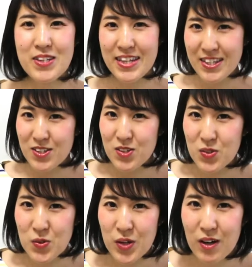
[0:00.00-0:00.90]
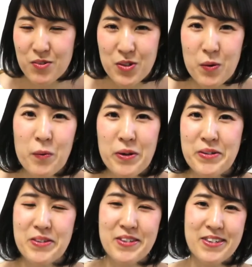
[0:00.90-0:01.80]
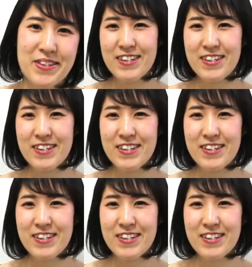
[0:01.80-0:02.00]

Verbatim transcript: these two counter words.